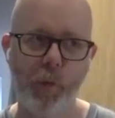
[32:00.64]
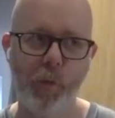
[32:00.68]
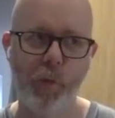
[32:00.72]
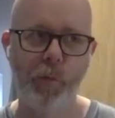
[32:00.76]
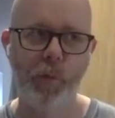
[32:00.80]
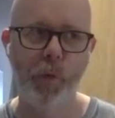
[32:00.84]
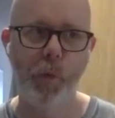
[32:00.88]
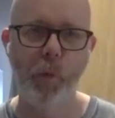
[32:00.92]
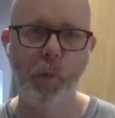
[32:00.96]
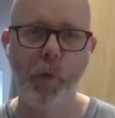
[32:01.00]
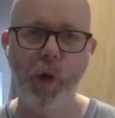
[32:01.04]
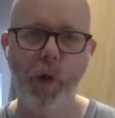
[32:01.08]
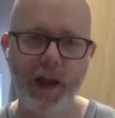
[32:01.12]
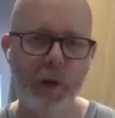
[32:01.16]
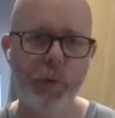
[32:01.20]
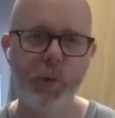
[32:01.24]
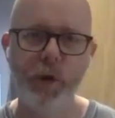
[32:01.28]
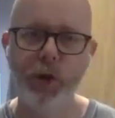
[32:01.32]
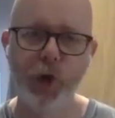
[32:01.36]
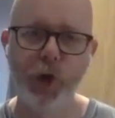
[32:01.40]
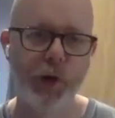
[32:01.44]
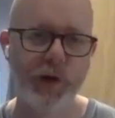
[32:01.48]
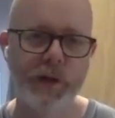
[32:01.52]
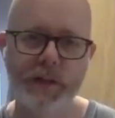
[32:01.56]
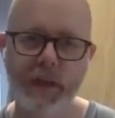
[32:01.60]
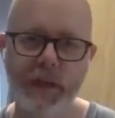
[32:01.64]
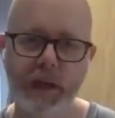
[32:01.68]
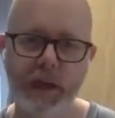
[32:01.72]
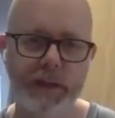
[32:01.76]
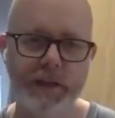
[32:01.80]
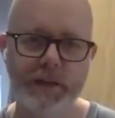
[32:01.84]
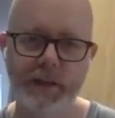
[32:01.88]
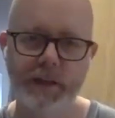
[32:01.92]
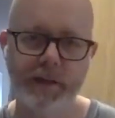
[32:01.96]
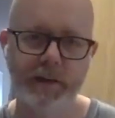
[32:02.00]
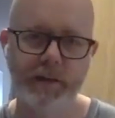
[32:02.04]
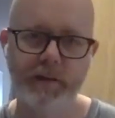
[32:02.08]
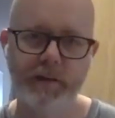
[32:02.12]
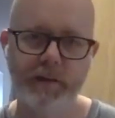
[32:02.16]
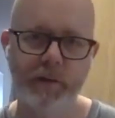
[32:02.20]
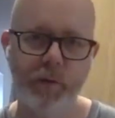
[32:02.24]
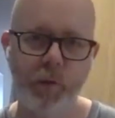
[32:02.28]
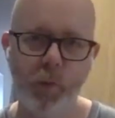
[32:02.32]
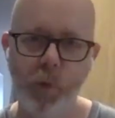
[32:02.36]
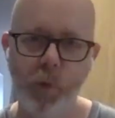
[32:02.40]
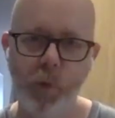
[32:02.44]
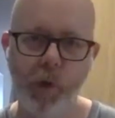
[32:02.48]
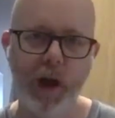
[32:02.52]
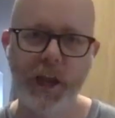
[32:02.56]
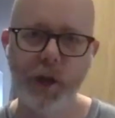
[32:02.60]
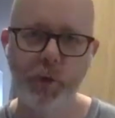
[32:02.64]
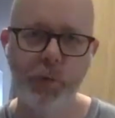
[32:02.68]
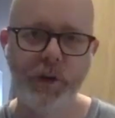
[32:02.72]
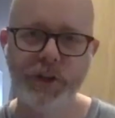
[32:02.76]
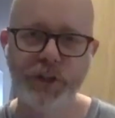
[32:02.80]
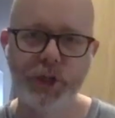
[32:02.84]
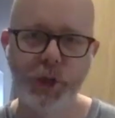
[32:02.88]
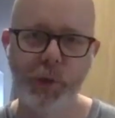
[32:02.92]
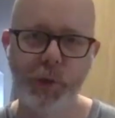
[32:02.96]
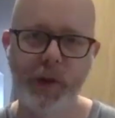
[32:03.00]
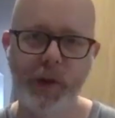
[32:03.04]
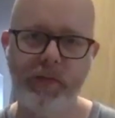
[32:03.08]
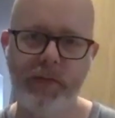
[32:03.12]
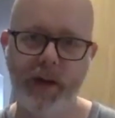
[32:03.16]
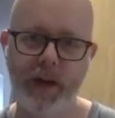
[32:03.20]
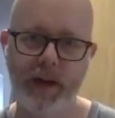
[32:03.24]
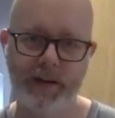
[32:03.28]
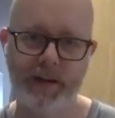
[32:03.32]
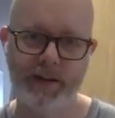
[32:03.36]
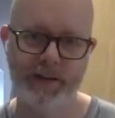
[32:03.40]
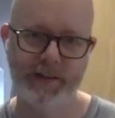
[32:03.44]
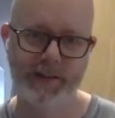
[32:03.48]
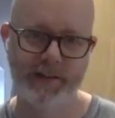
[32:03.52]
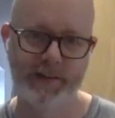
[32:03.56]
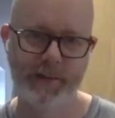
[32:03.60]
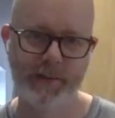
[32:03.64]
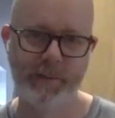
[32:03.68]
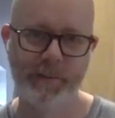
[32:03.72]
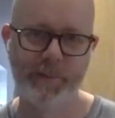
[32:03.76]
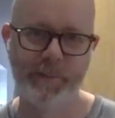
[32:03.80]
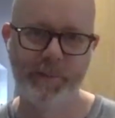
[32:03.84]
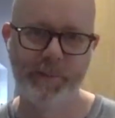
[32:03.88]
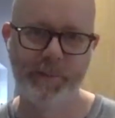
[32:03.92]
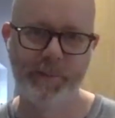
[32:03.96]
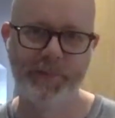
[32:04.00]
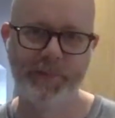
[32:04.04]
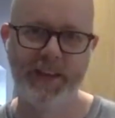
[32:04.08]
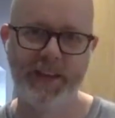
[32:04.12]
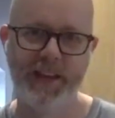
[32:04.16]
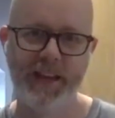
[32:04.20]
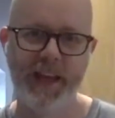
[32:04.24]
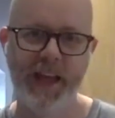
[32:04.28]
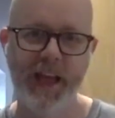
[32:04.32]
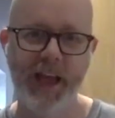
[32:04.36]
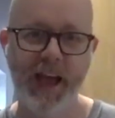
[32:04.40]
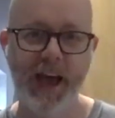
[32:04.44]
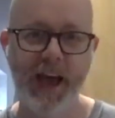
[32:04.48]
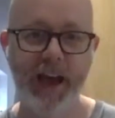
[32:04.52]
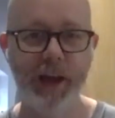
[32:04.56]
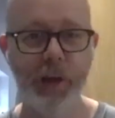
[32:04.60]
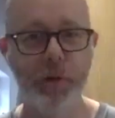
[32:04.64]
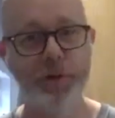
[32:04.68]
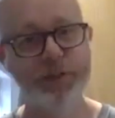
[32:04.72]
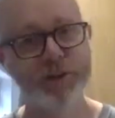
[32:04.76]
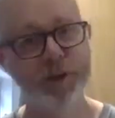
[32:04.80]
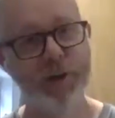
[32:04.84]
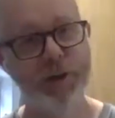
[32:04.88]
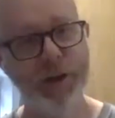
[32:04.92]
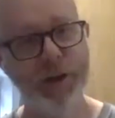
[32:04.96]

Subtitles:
why are we going to London? Why are we doing that? And it was